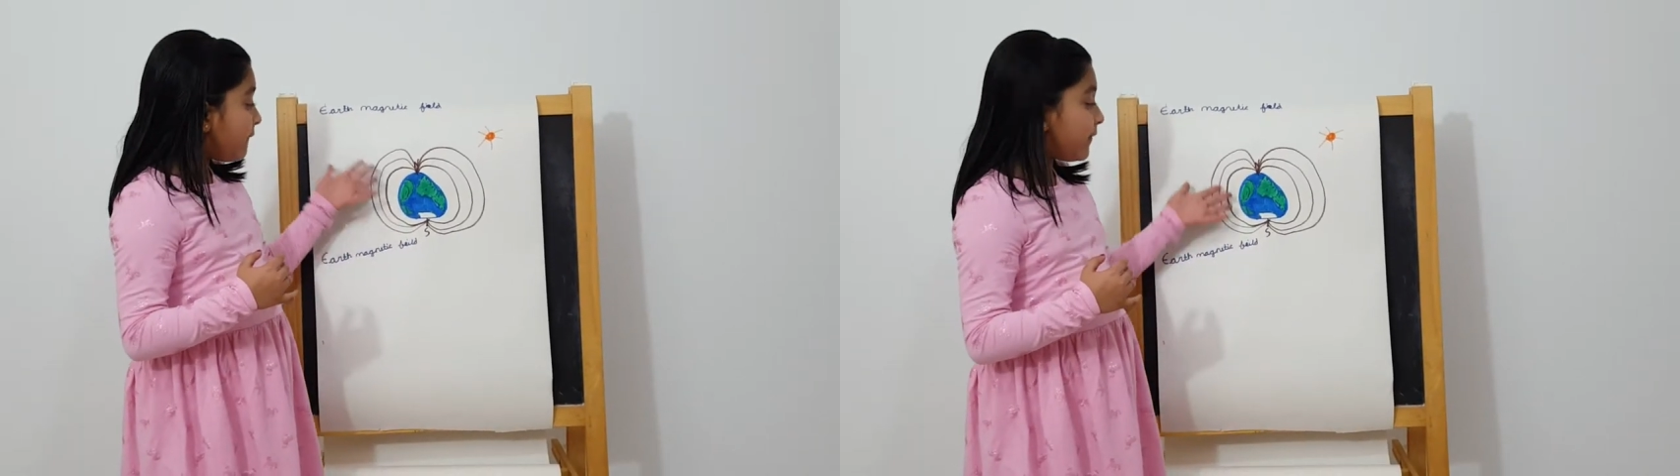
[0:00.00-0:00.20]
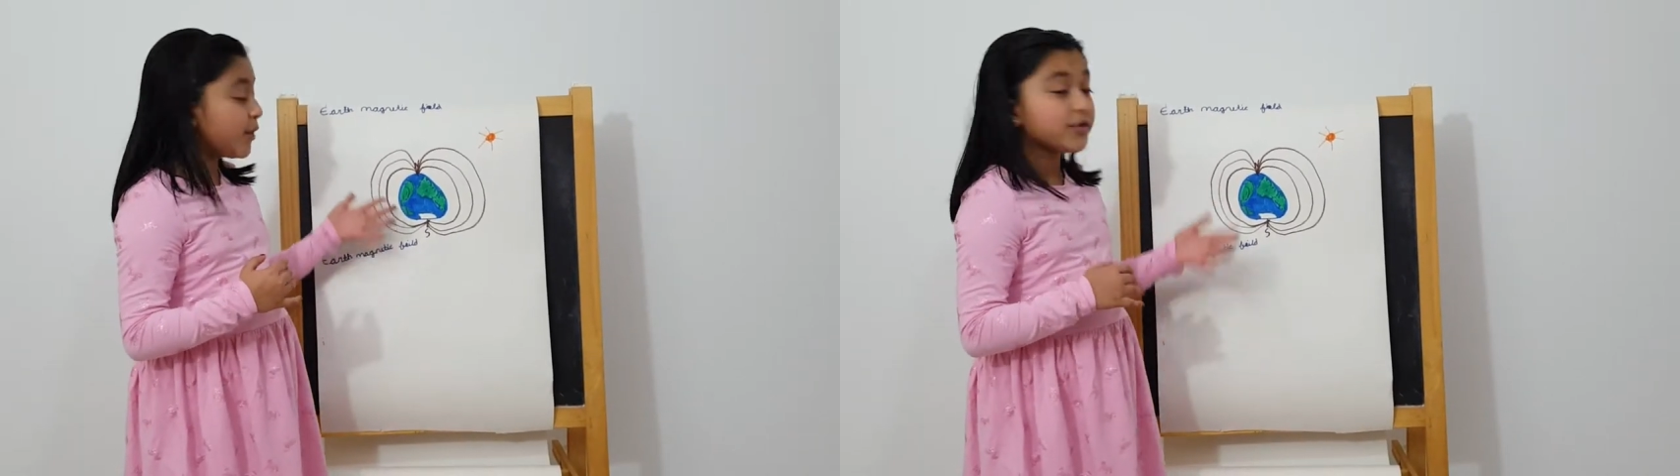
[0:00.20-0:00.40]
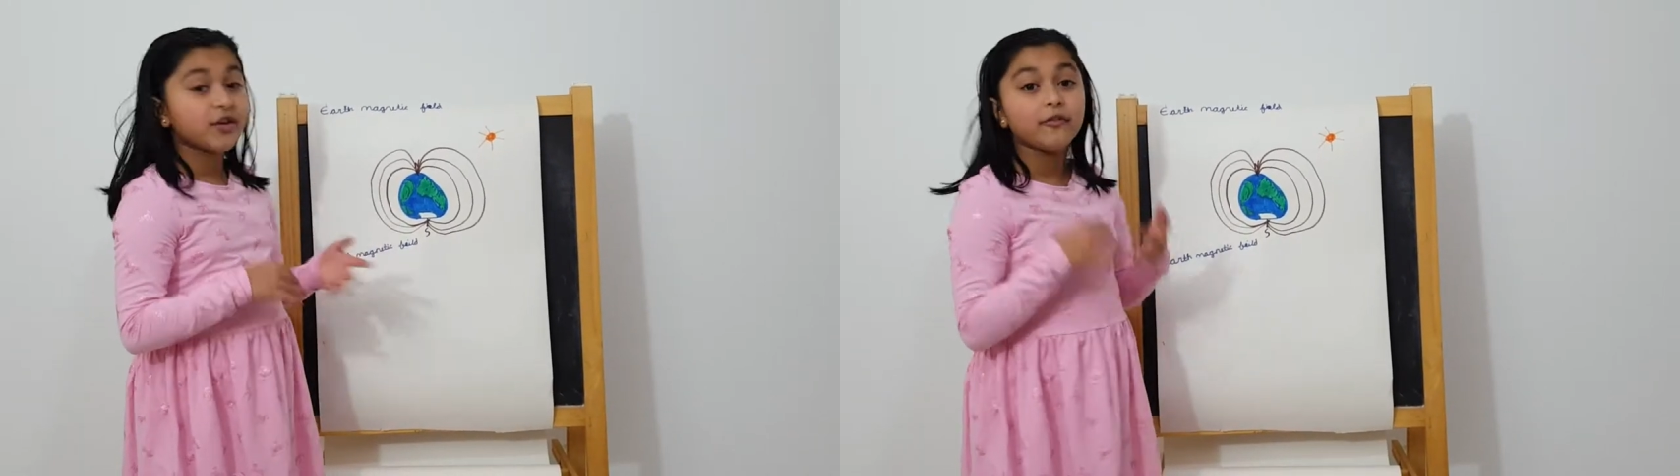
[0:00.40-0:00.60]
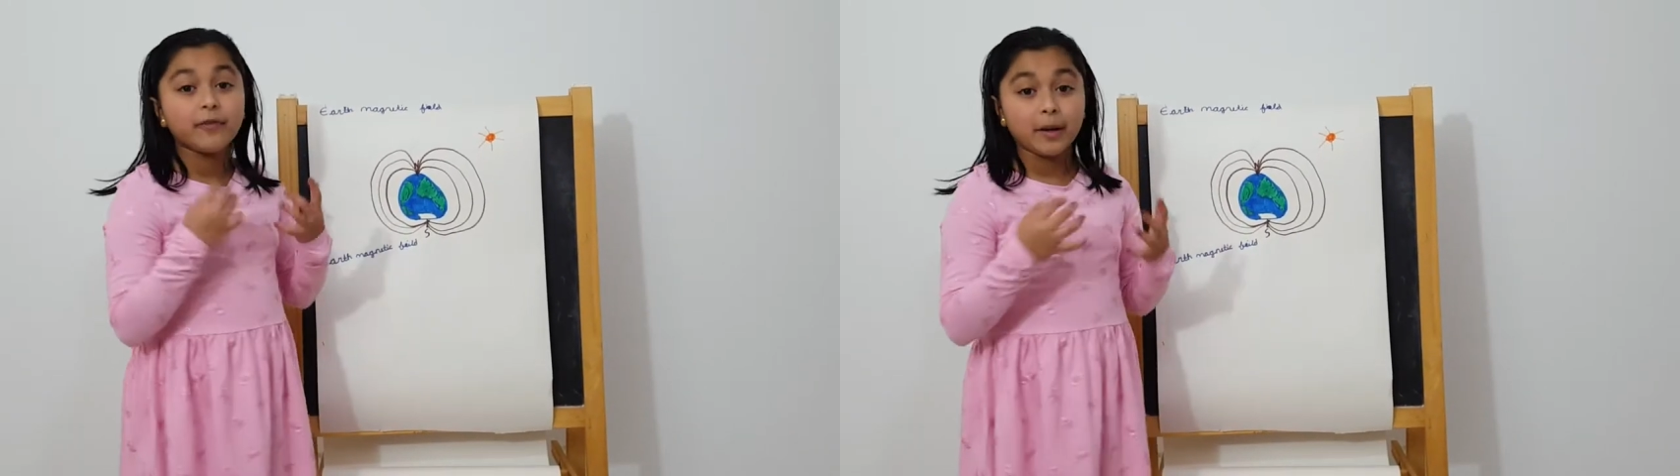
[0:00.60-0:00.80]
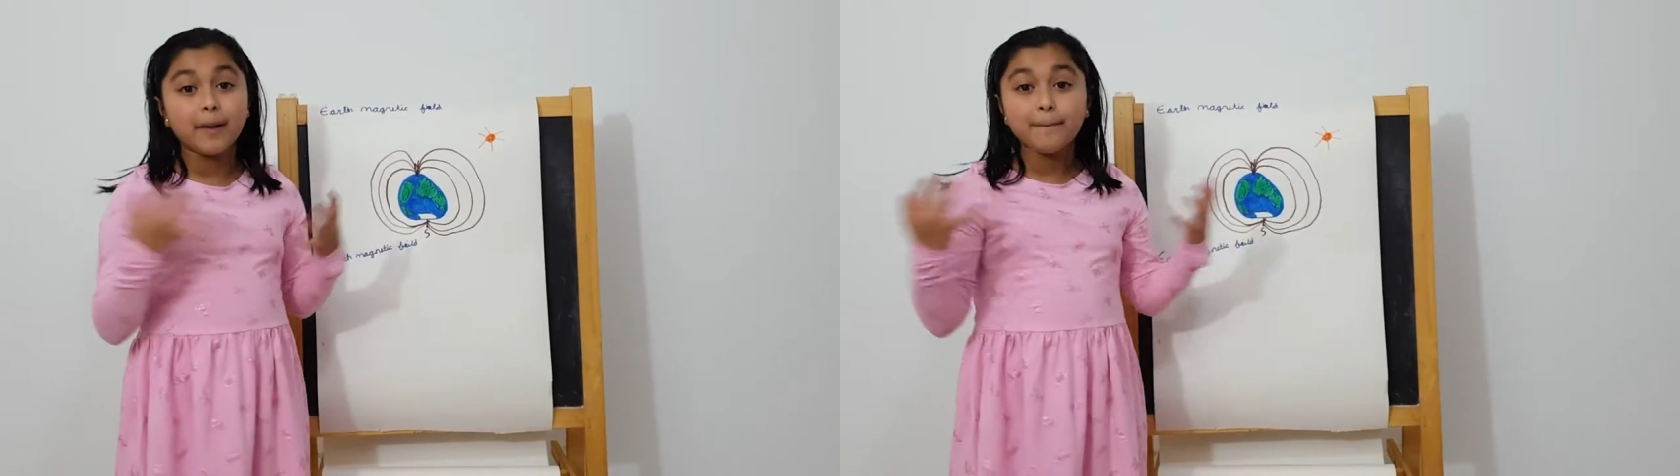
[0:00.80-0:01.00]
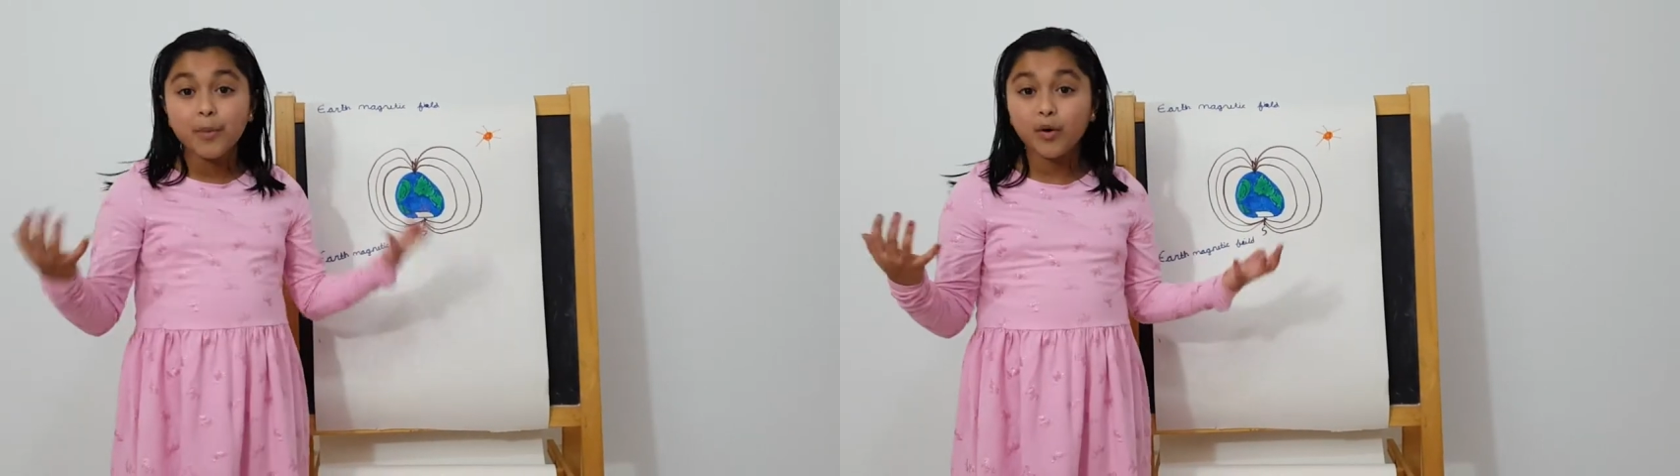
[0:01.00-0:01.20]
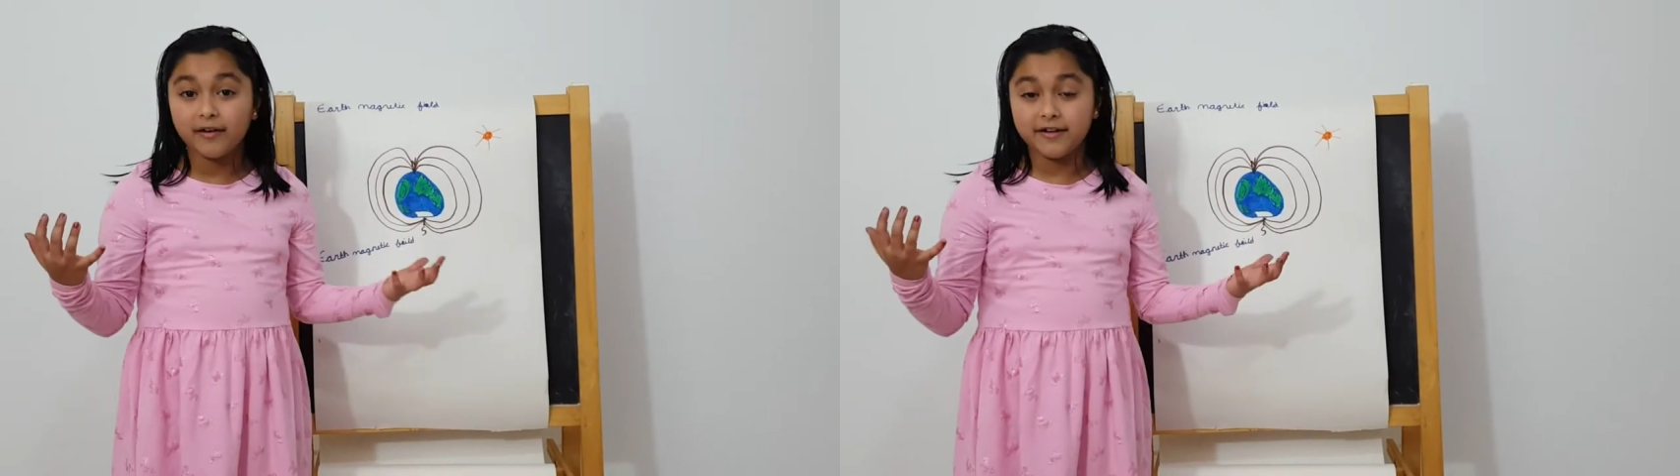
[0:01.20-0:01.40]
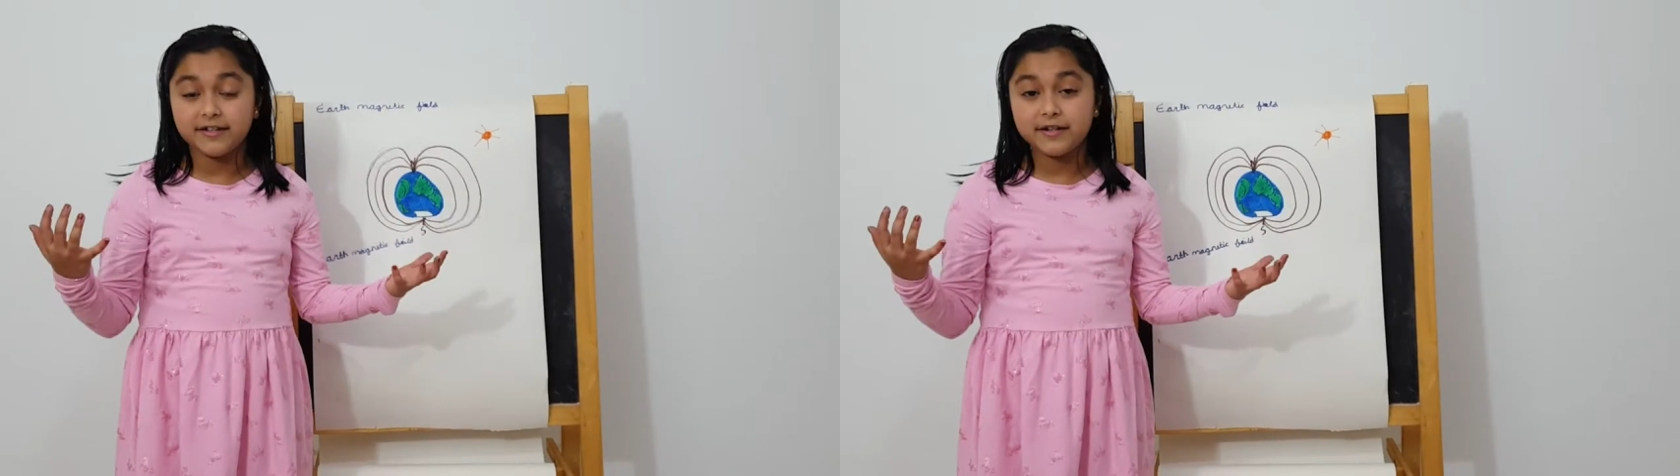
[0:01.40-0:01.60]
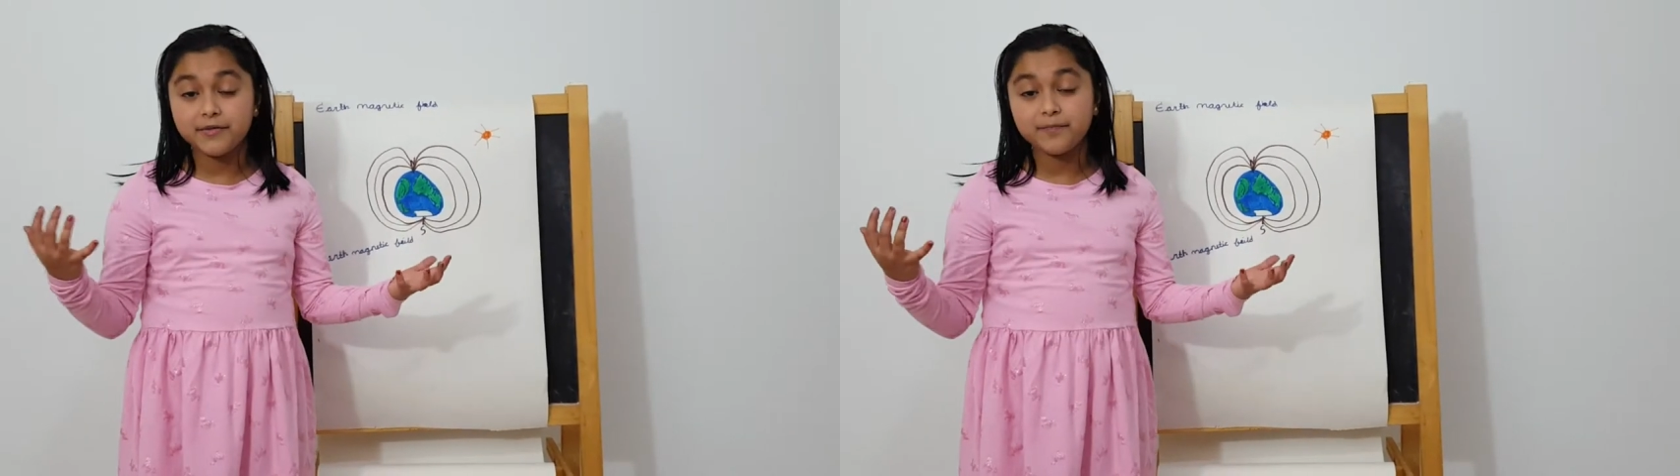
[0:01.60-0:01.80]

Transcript: fields are very important.